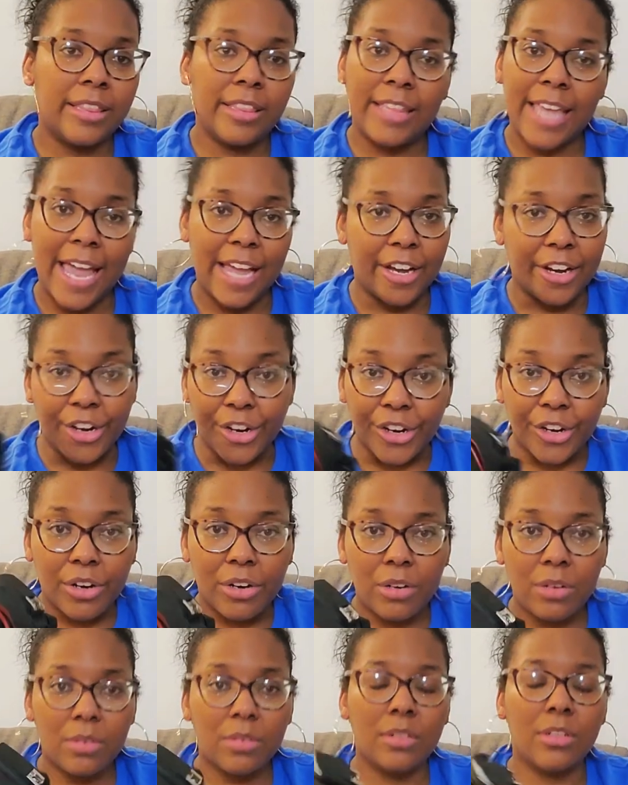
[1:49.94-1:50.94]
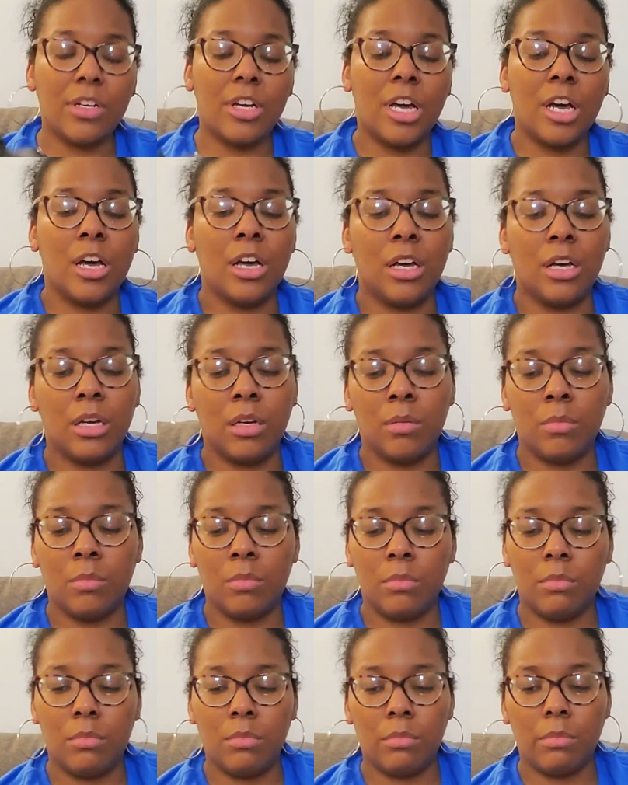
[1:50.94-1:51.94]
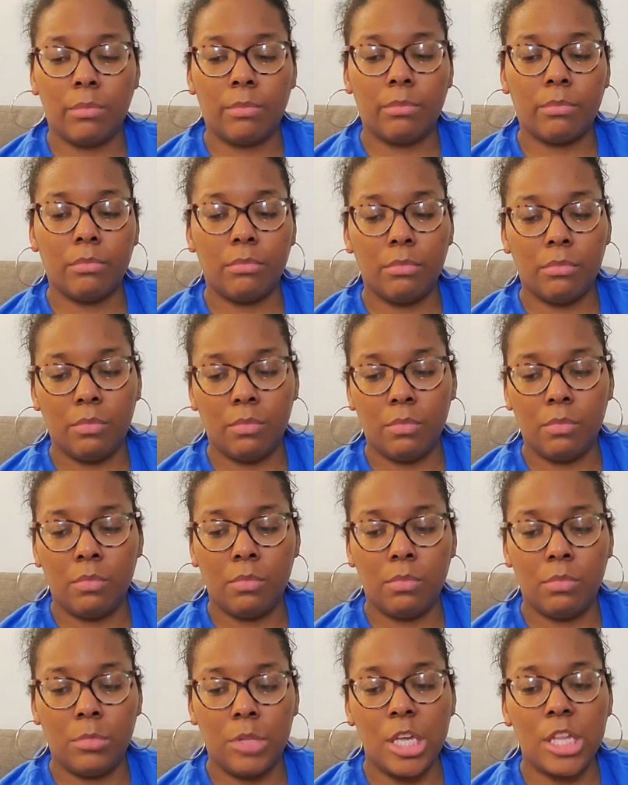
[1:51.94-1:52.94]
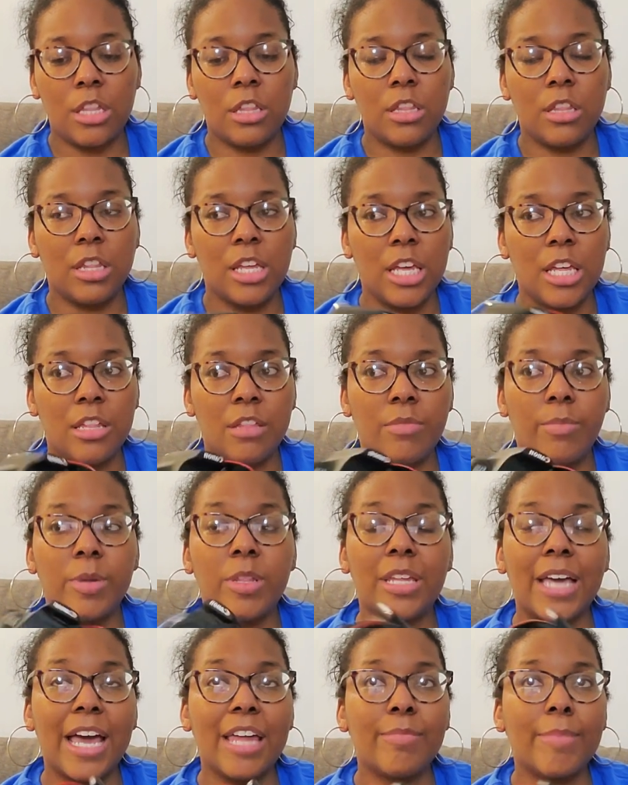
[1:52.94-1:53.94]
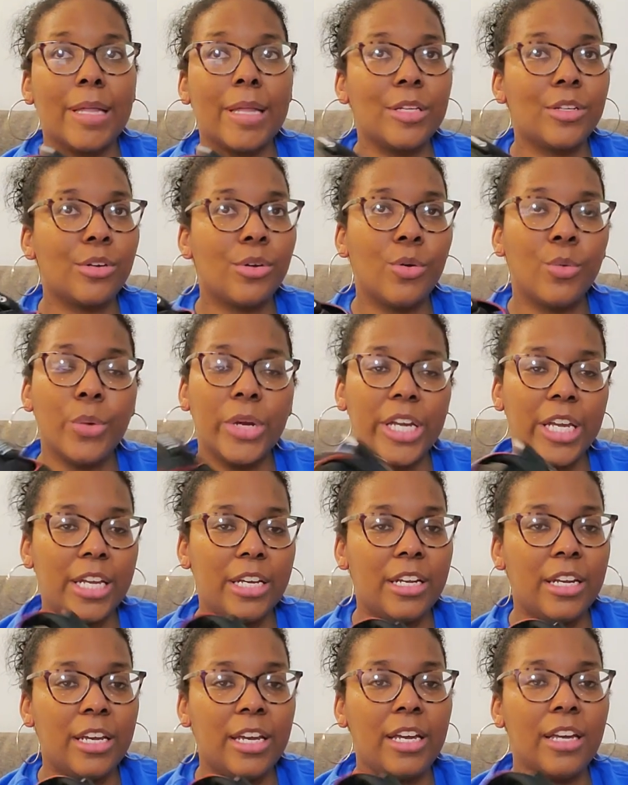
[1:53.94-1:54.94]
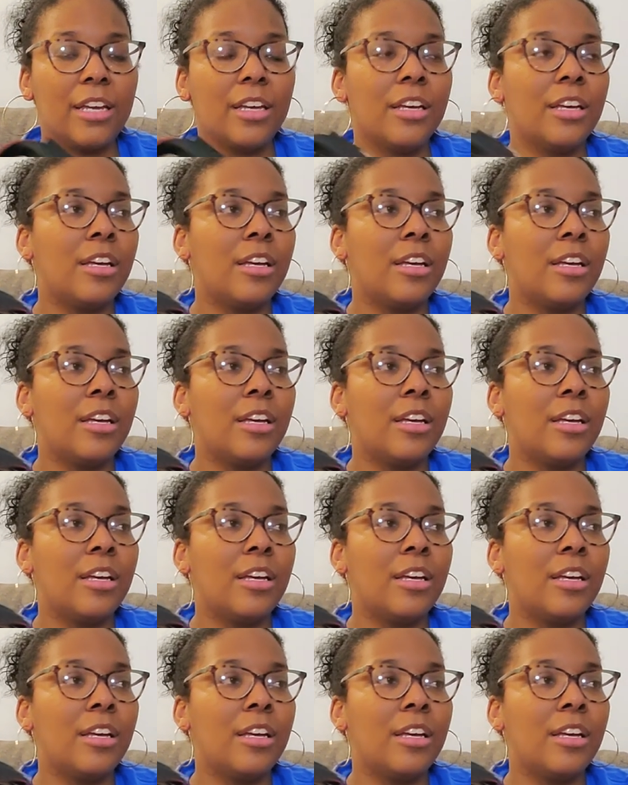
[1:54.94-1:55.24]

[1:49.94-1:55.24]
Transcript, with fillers: that girl. Um, this is, besides my little Reiki Dink